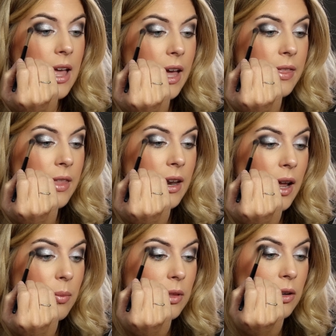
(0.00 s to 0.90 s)
and then
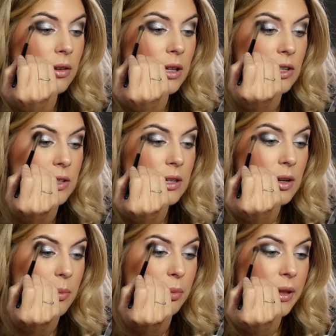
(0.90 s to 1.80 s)
I'm literally just
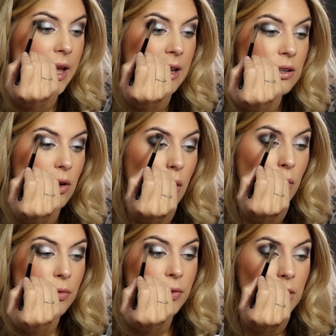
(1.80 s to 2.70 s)
gonna blend
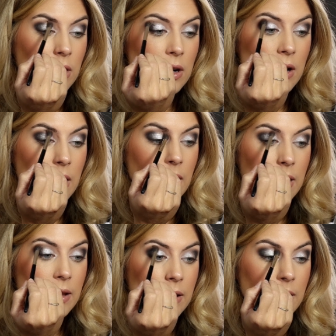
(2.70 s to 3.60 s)
over
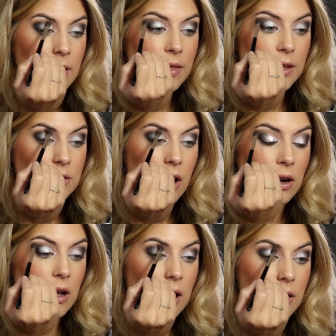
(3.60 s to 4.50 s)
the
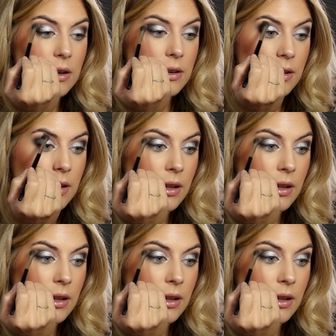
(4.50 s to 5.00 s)
dark color,